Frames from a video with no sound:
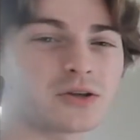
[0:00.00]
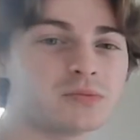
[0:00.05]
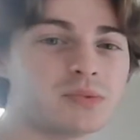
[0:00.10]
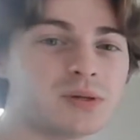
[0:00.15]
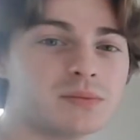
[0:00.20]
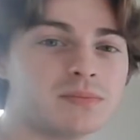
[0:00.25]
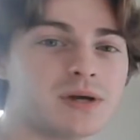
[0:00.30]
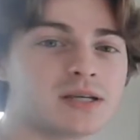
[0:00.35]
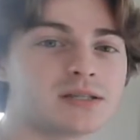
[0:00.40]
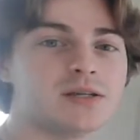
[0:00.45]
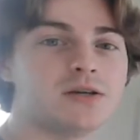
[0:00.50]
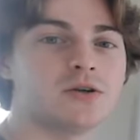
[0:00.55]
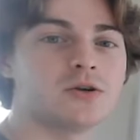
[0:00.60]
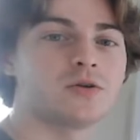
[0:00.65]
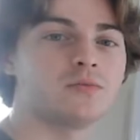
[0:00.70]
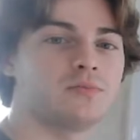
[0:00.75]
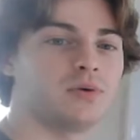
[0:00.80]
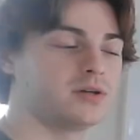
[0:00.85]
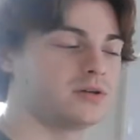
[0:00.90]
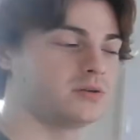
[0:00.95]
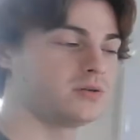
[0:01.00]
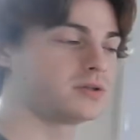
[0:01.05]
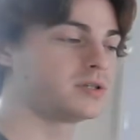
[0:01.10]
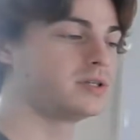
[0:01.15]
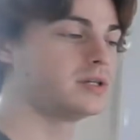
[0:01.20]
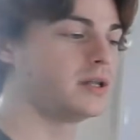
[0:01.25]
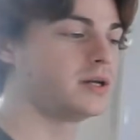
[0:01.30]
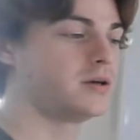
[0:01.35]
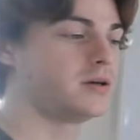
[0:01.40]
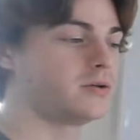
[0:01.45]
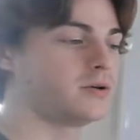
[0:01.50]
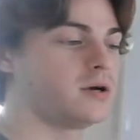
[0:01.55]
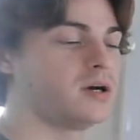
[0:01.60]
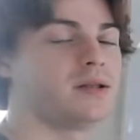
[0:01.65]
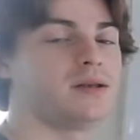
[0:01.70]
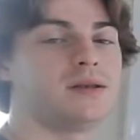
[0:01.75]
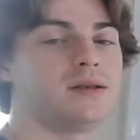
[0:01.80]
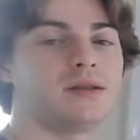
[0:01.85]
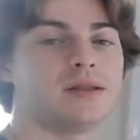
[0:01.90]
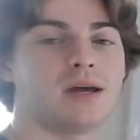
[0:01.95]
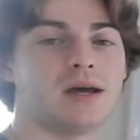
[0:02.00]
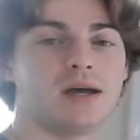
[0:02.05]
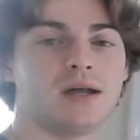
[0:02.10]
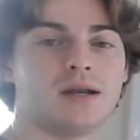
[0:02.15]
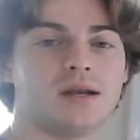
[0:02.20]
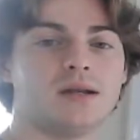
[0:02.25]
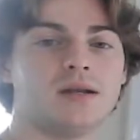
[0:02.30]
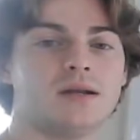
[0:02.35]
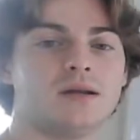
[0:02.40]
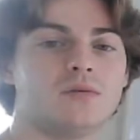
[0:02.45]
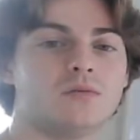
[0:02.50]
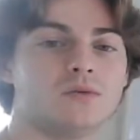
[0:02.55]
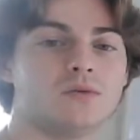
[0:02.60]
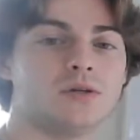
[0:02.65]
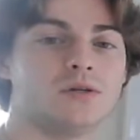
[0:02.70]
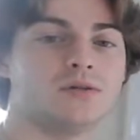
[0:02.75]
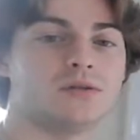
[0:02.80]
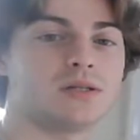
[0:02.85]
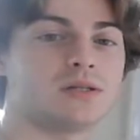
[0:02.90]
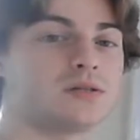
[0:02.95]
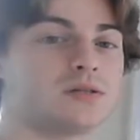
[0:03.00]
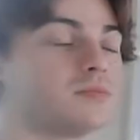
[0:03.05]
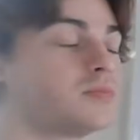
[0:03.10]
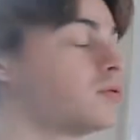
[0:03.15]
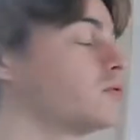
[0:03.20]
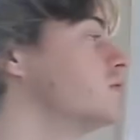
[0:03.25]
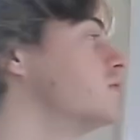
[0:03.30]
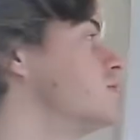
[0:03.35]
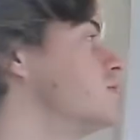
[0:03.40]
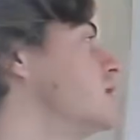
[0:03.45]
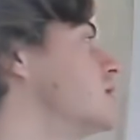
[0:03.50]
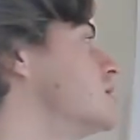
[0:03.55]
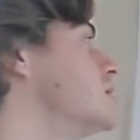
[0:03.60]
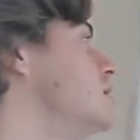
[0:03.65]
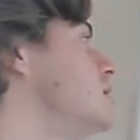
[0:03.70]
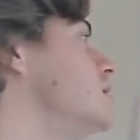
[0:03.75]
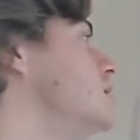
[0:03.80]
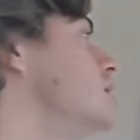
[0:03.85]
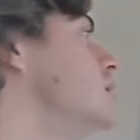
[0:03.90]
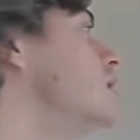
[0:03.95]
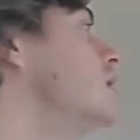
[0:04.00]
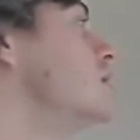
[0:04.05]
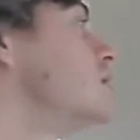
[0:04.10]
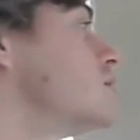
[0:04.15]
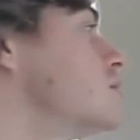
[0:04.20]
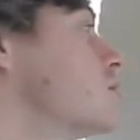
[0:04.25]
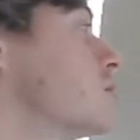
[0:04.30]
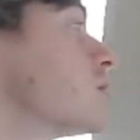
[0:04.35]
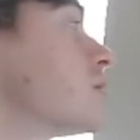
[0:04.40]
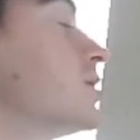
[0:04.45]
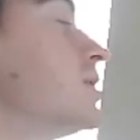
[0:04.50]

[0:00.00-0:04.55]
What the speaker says: bit messier, but you'll see later on that we'll use it to prove that the torque on